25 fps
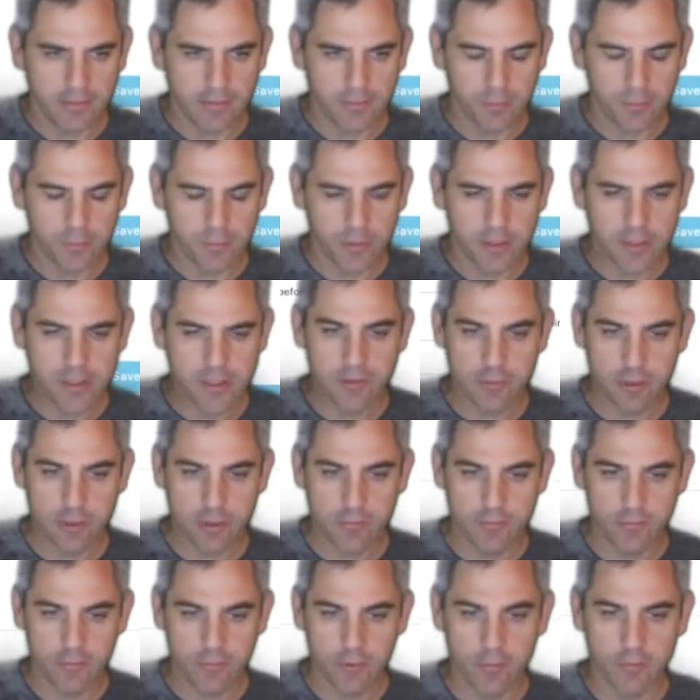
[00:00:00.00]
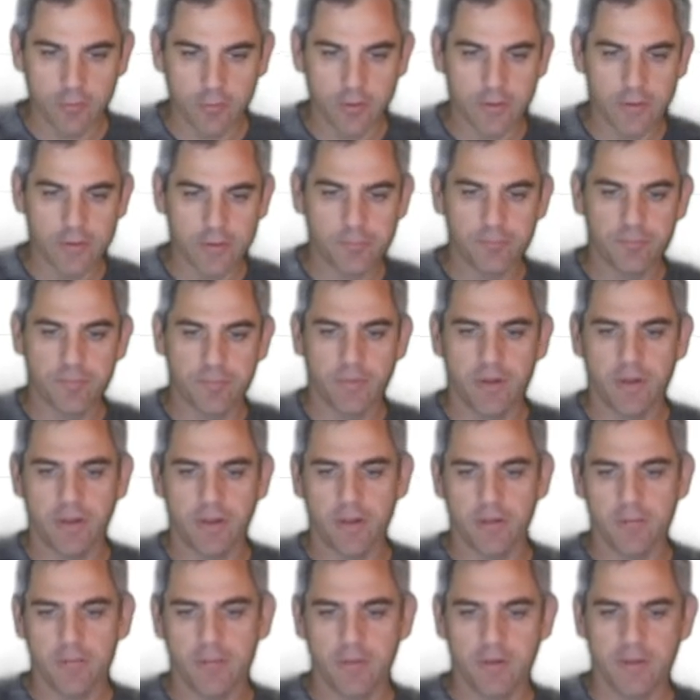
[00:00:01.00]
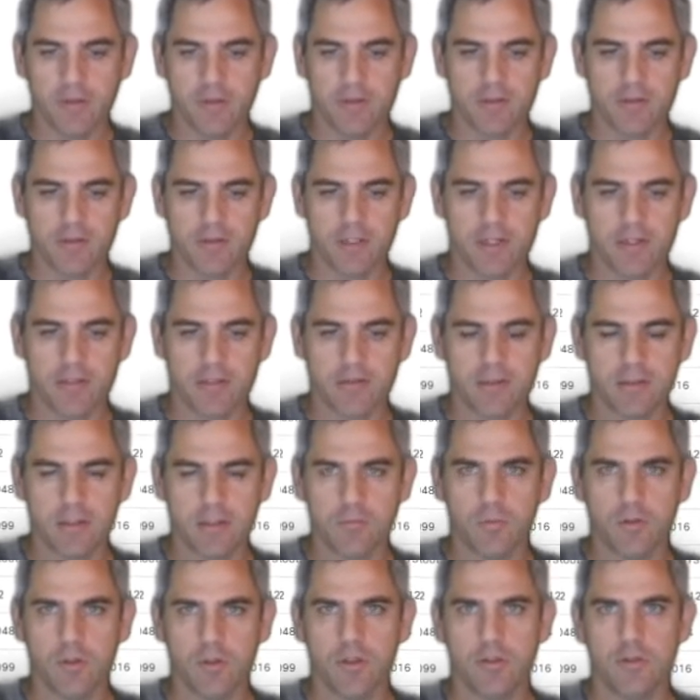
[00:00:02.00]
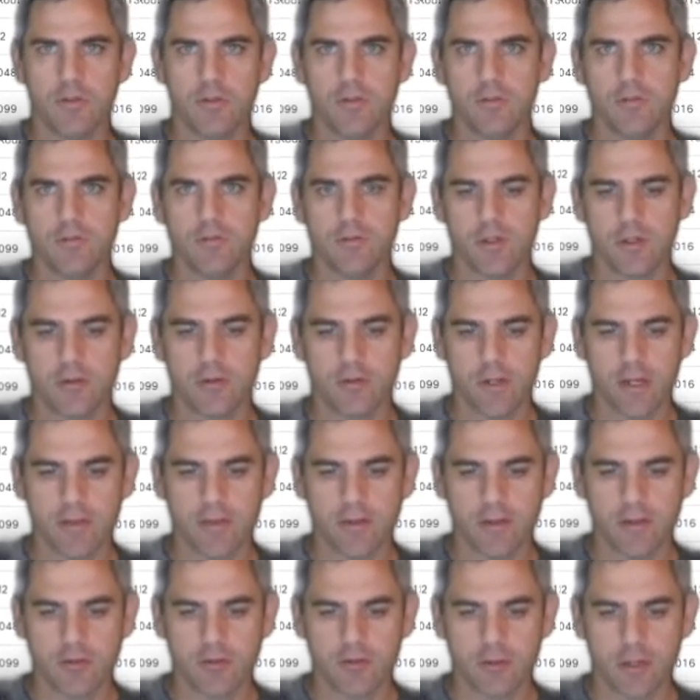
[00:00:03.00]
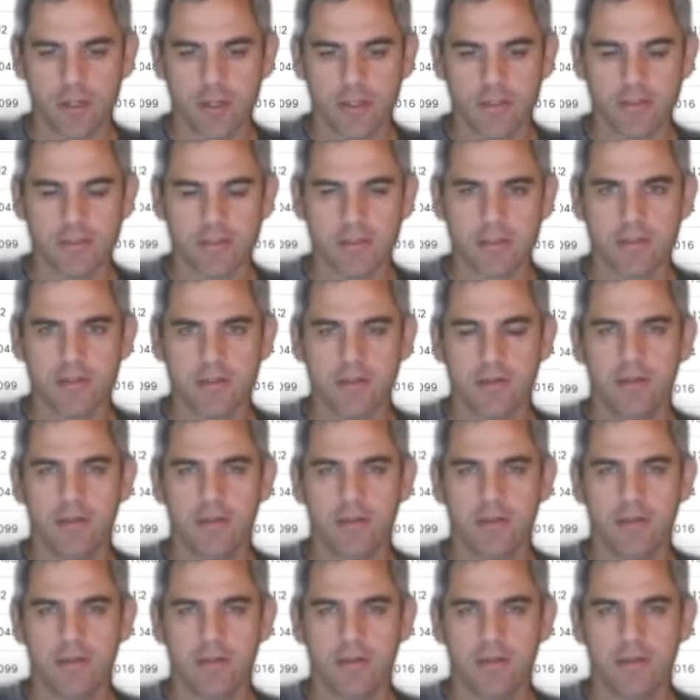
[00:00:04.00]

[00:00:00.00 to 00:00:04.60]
Pretty straightforward. And this is, like I said, what you use to create that trust,